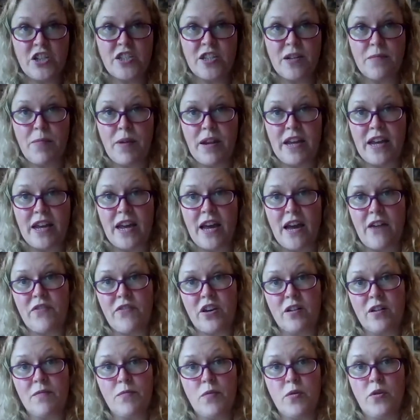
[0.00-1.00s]
sibling
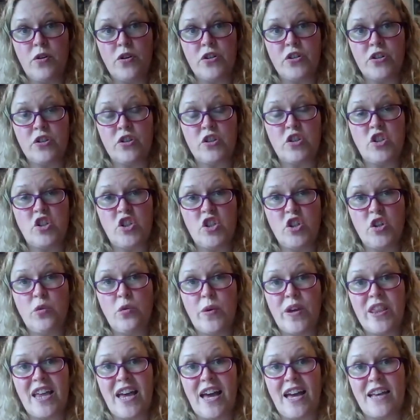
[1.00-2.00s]
having a portion to do
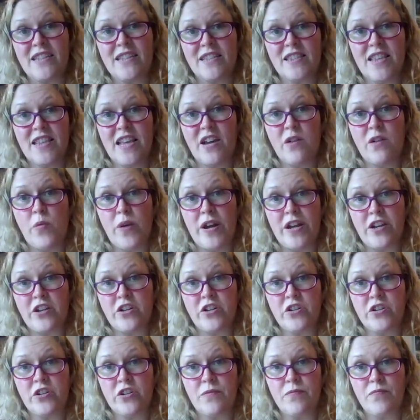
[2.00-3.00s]
with as they
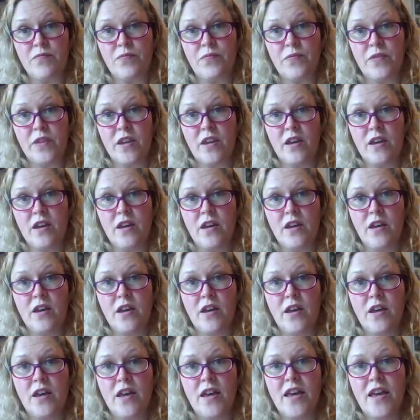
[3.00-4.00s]
wished.
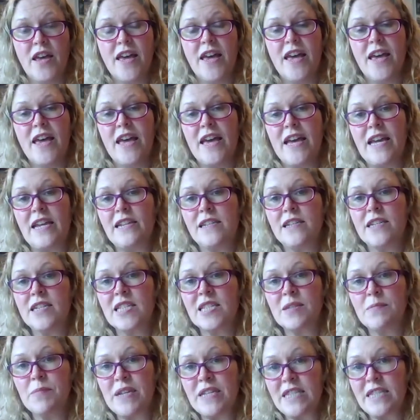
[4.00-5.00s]
In
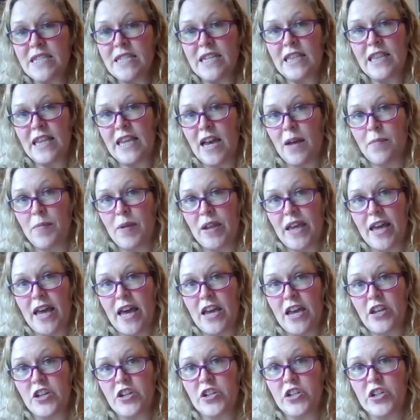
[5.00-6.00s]
dismissing the
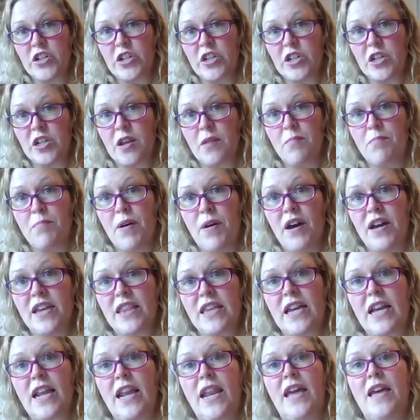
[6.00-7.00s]
application by
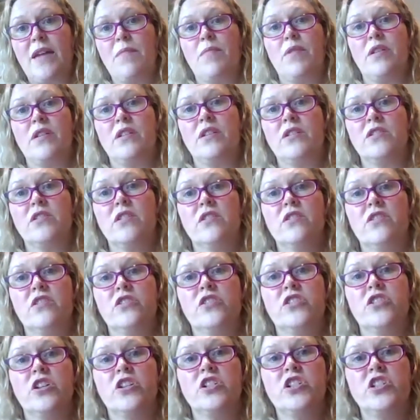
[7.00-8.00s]
the claimant,
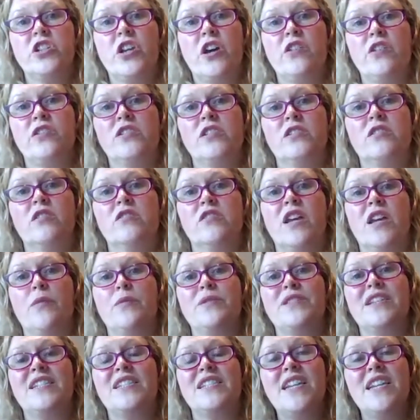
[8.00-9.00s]
the judge noted that there
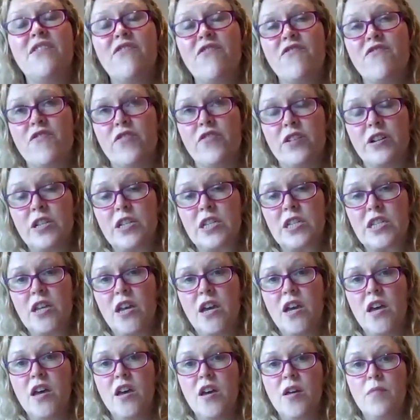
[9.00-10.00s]
was a difference
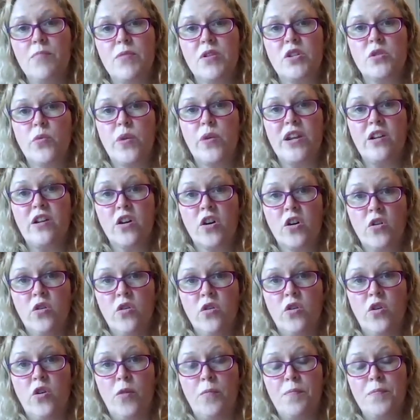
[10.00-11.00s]
between a
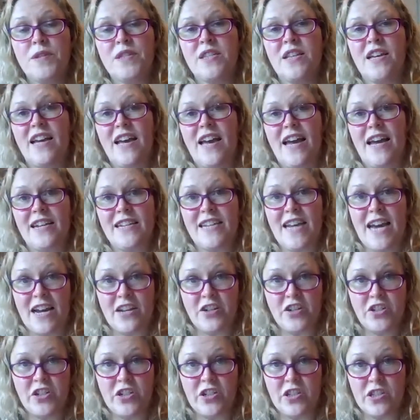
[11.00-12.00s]
corpse and
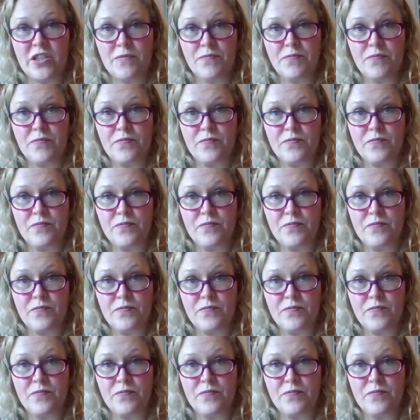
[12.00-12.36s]
ashes.